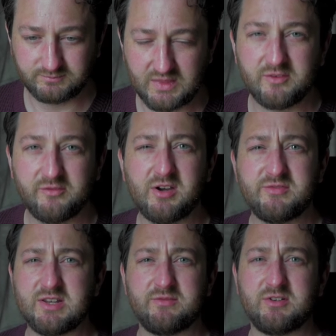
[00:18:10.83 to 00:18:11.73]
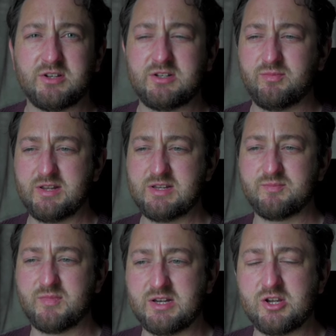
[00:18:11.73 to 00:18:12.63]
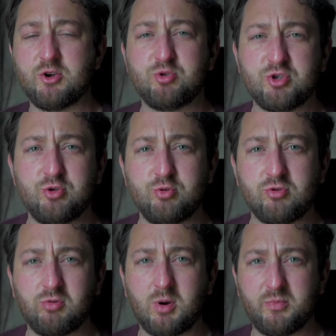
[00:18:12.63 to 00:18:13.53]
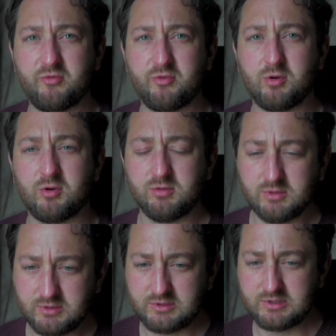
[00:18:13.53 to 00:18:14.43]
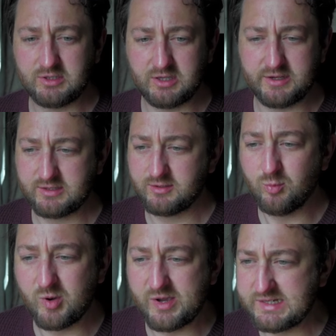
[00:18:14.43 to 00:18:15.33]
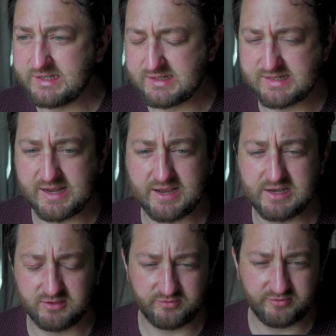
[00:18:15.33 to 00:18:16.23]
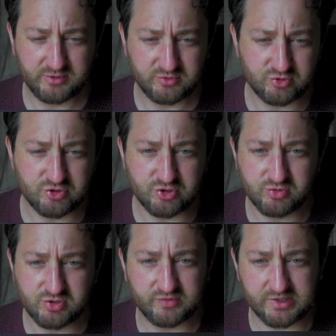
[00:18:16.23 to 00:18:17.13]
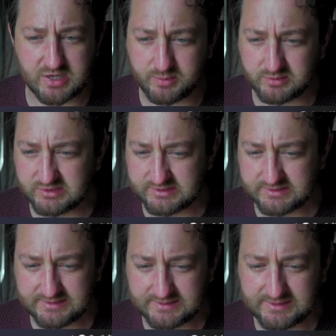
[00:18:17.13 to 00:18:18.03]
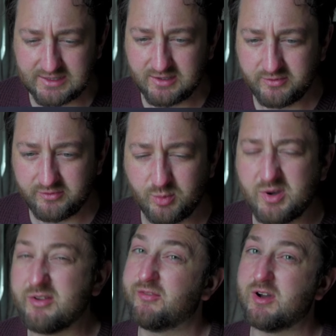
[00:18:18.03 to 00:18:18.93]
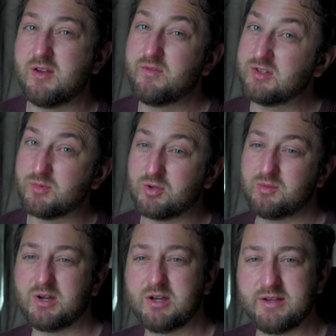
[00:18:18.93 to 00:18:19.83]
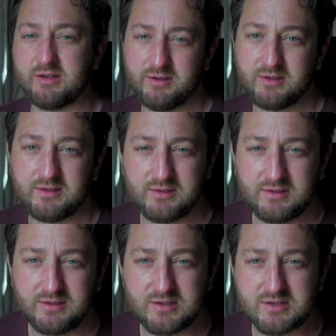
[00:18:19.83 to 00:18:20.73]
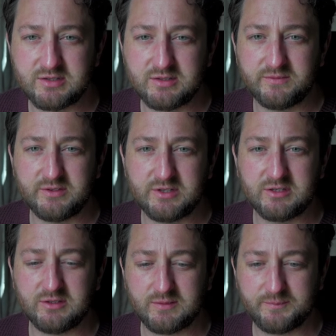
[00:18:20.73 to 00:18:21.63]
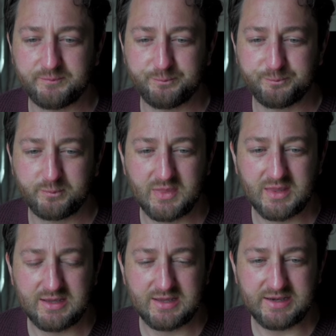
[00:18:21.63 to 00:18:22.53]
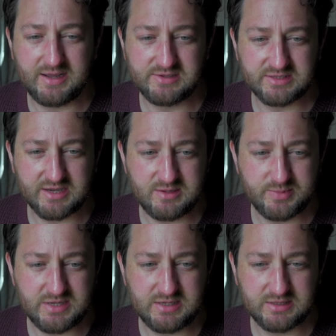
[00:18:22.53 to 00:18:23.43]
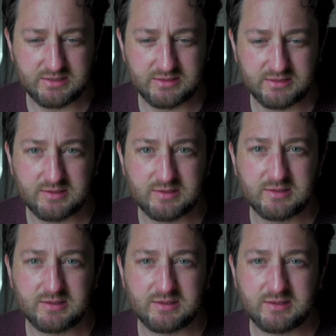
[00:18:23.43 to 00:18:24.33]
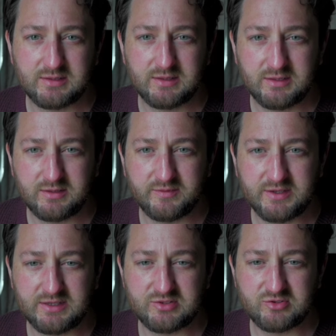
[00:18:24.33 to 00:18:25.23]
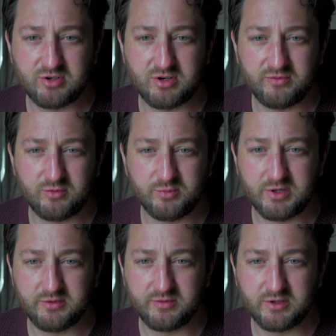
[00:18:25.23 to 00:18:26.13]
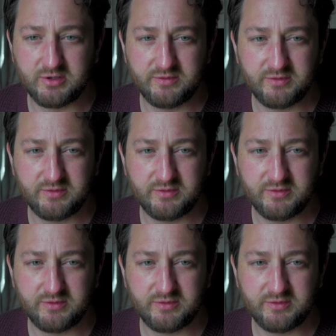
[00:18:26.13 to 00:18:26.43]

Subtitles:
5.7 is my go-to crop for like weddings and photo shoots for couples. 4x5 is more my kind of landscapey. In fact, let's try 4x5.